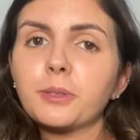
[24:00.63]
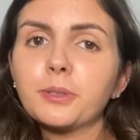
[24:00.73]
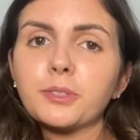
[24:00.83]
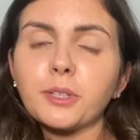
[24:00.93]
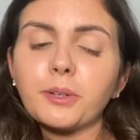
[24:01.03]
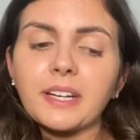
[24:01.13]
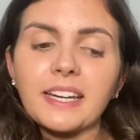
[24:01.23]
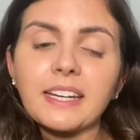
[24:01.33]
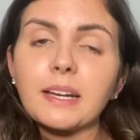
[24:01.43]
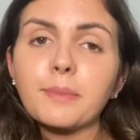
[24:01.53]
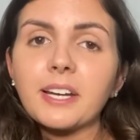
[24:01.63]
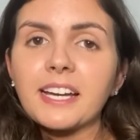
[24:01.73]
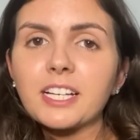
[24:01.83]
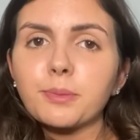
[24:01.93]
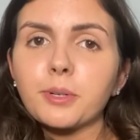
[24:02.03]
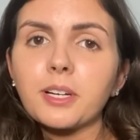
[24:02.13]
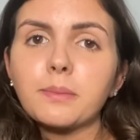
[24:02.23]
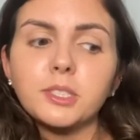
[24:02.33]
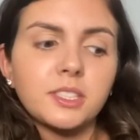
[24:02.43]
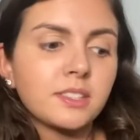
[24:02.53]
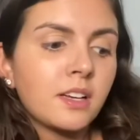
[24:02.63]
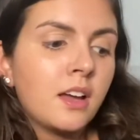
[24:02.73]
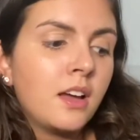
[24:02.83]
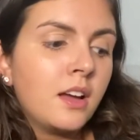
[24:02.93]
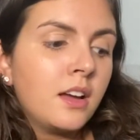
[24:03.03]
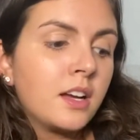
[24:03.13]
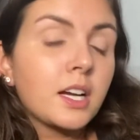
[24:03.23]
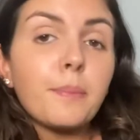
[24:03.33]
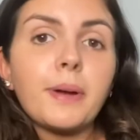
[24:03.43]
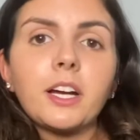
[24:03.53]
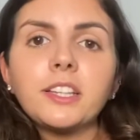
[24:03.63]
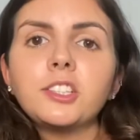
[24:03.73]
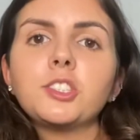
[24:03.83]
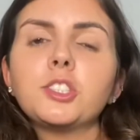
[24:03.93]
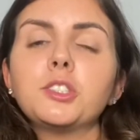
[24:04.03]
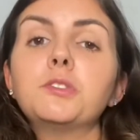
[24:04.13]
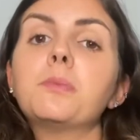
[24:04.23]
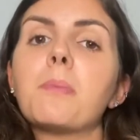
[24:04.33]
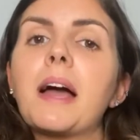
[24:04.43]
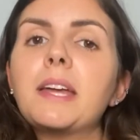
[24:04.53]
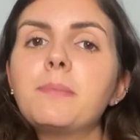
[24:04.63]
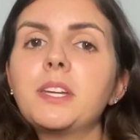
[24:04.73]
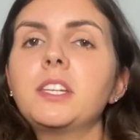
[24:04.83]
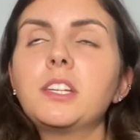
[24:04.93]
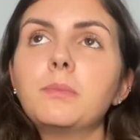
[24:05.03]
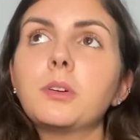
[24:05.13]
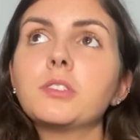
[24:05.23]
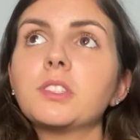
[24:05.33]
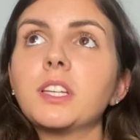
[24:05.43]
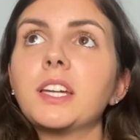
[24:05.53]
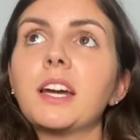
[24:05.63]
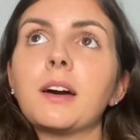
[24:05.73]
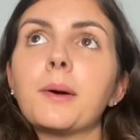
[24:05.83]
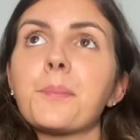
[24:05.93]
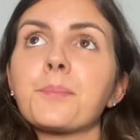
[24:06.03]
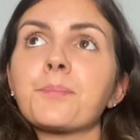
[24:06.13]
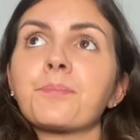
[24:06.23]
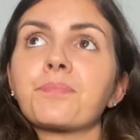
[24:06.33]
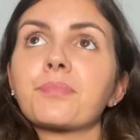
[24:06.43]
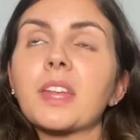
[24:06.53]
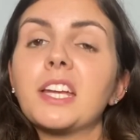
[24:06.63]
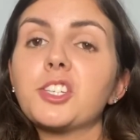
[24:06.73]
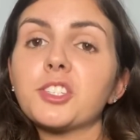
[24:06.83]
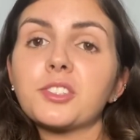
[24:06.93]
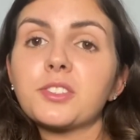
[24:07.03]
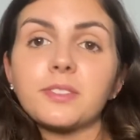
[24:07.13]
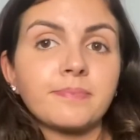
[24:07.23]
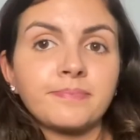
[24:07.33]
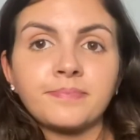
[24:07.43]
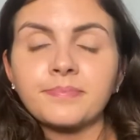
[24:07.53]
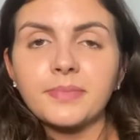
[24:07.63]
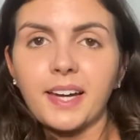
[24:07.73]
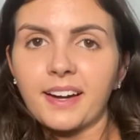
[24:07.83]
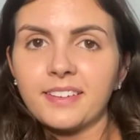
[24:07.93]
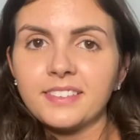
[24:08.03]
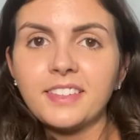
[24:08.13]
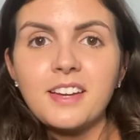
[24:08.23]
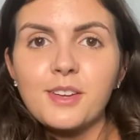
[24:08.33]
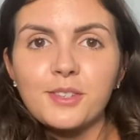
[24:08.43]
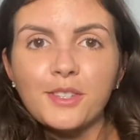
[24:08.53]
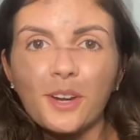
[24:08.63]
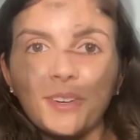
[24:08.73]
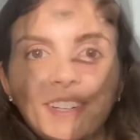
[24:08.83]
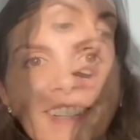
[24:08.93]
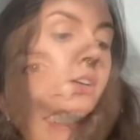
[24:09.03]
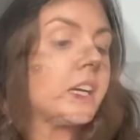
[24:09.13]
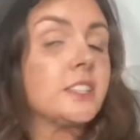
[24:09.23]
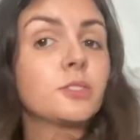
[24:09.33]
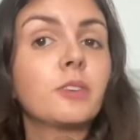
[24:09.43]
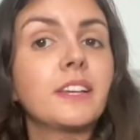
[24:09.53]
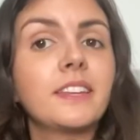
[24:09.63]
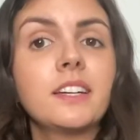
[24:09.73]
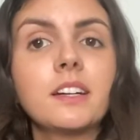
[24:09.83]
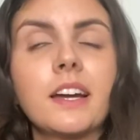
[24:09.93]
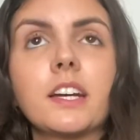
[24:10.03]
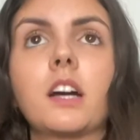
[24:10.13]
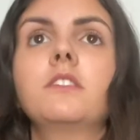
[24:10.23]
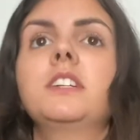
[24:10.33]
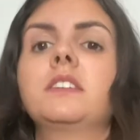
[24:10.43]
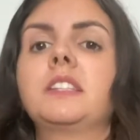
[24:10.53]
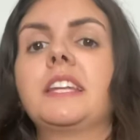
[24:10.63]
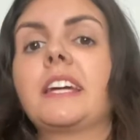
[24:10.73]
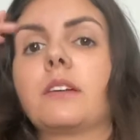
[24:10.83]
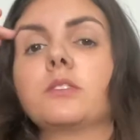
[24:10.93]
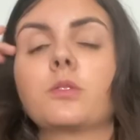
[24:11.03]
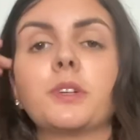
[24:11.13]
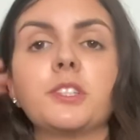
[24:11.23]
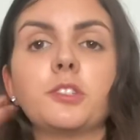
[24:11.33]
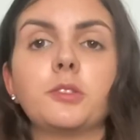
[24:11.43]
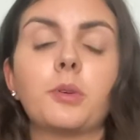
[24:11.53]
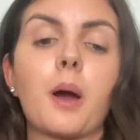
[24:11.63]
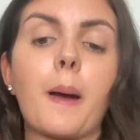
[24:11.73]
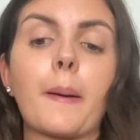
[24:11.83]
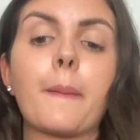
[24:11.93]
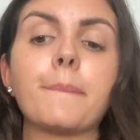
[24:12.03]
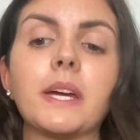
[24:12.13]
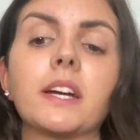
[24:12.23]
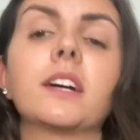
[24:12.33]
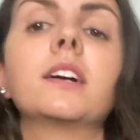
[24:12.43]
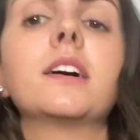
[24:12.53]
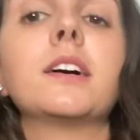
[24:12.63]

So again, I'm not an expert. I'm just comparing the two, my opinion mostly, and just, yeah. So, okay, so I think I covered everything I was going to compare.